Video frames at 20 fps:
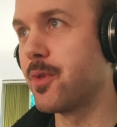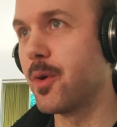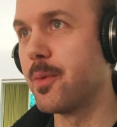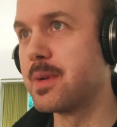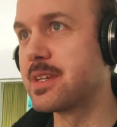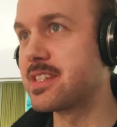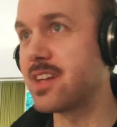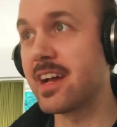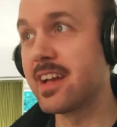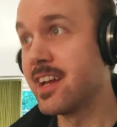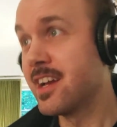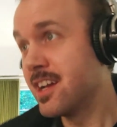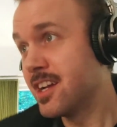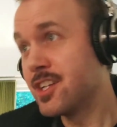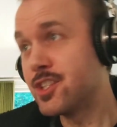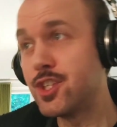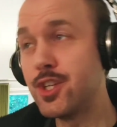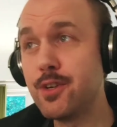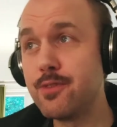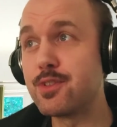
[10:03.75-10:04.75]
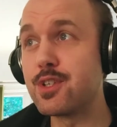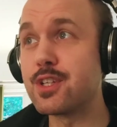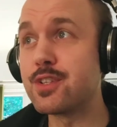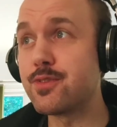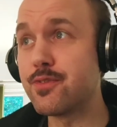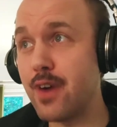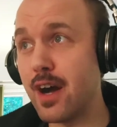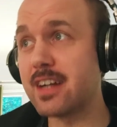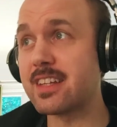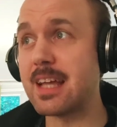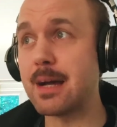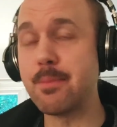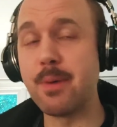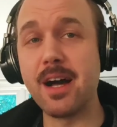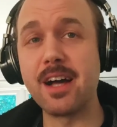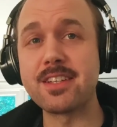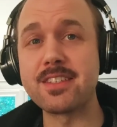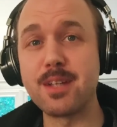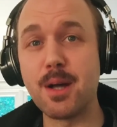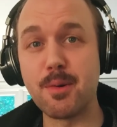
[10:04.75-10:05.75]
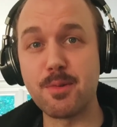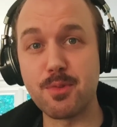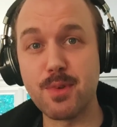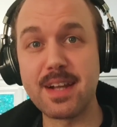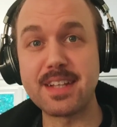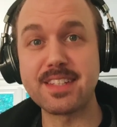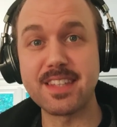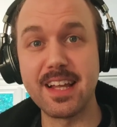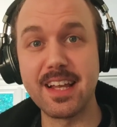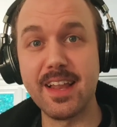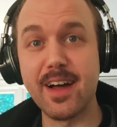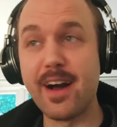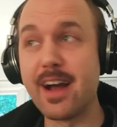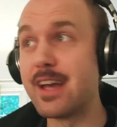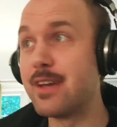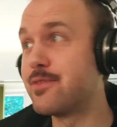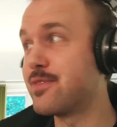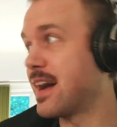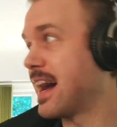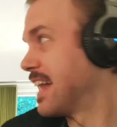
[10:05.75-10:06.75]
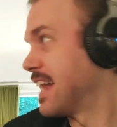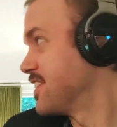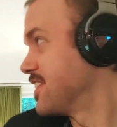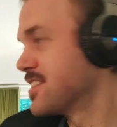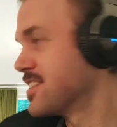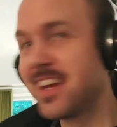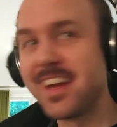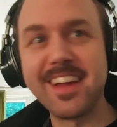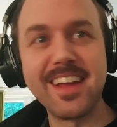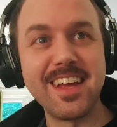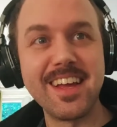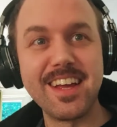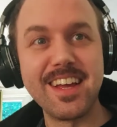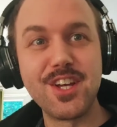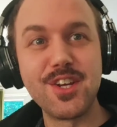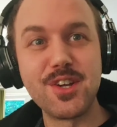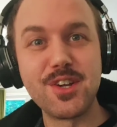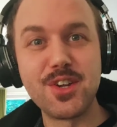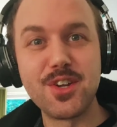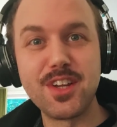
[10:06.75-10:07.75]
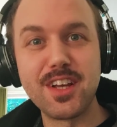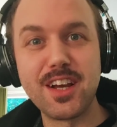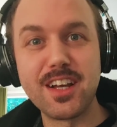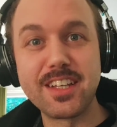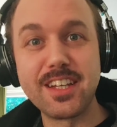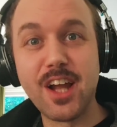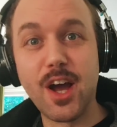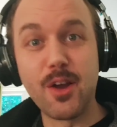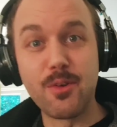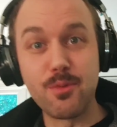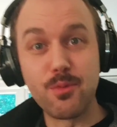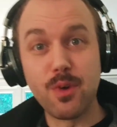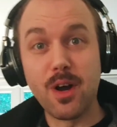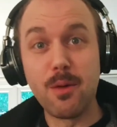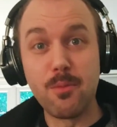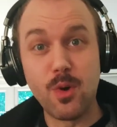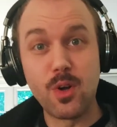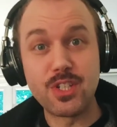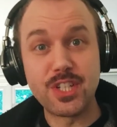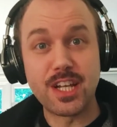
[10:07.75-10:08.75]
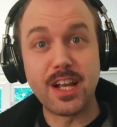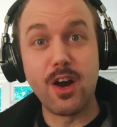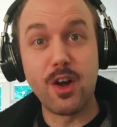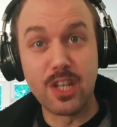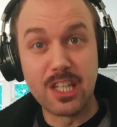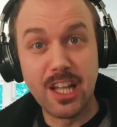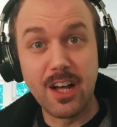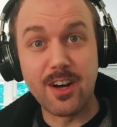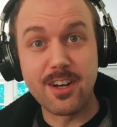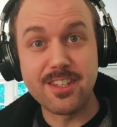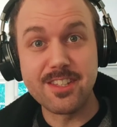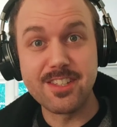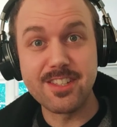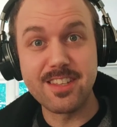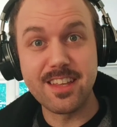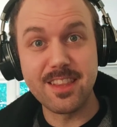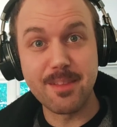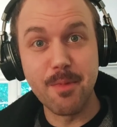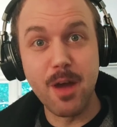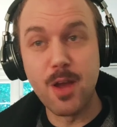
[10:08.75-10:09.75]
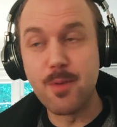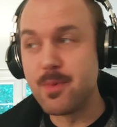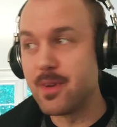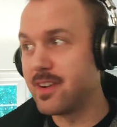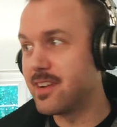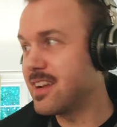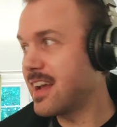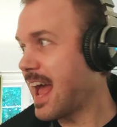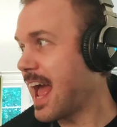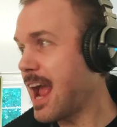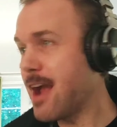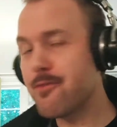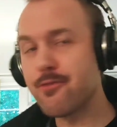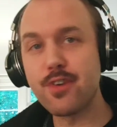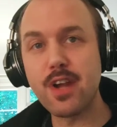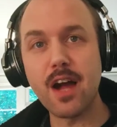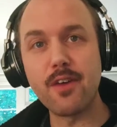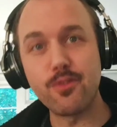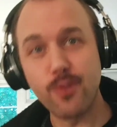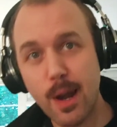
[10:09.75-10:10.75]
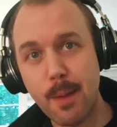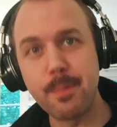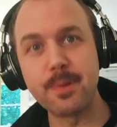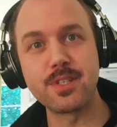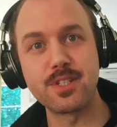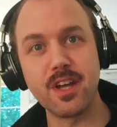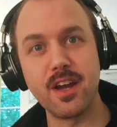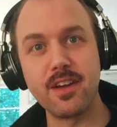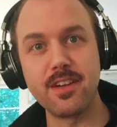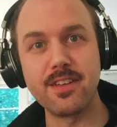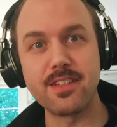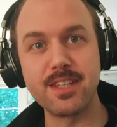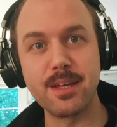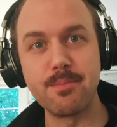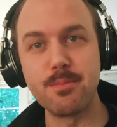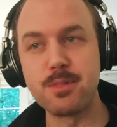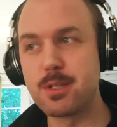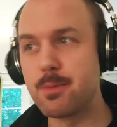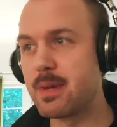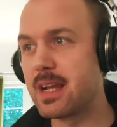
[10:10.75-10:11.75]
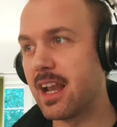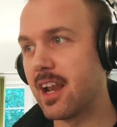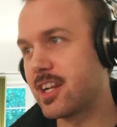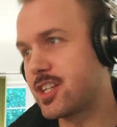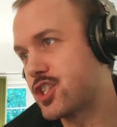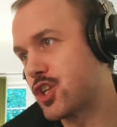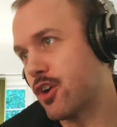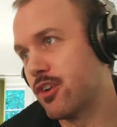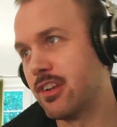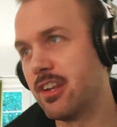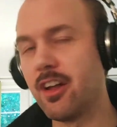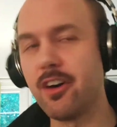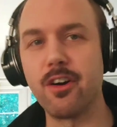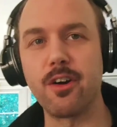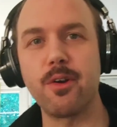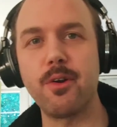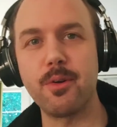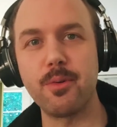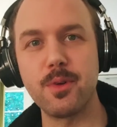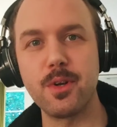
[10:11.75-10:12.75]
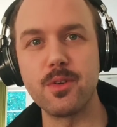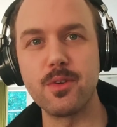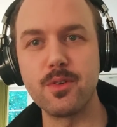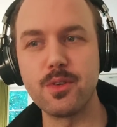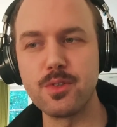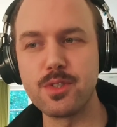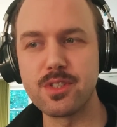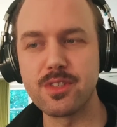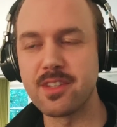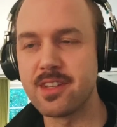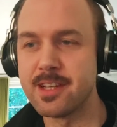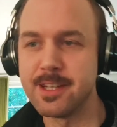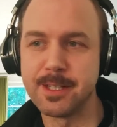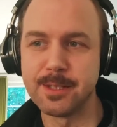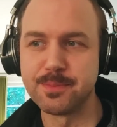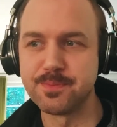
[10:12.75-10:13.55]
them, it's like, you've just fucked that person up for the rest of their life. And, you know, I'm watching it on Lost at the moment. Every other episode, it seems to be like John Locke, who's,